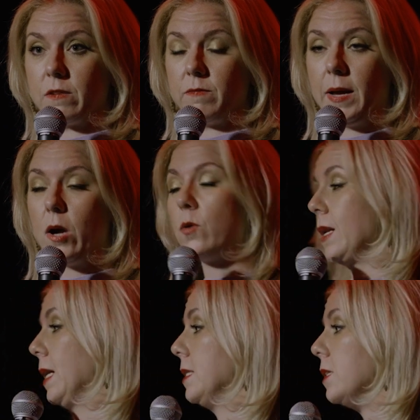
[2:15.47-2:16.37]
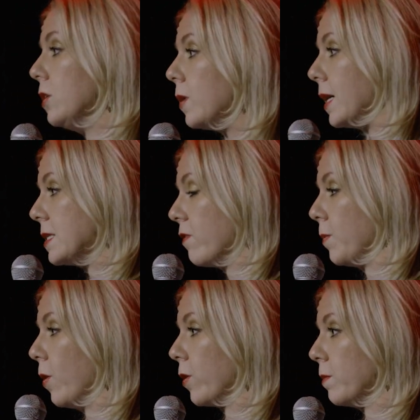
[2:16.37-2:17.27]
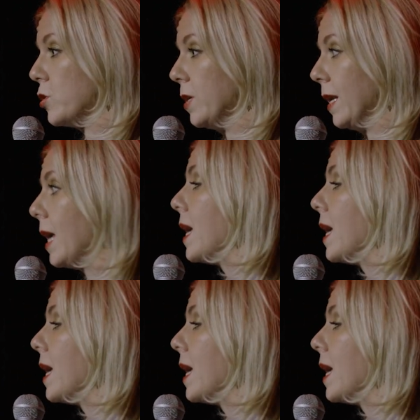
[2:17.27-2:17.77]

of my own, and I see you guys have a poker machine.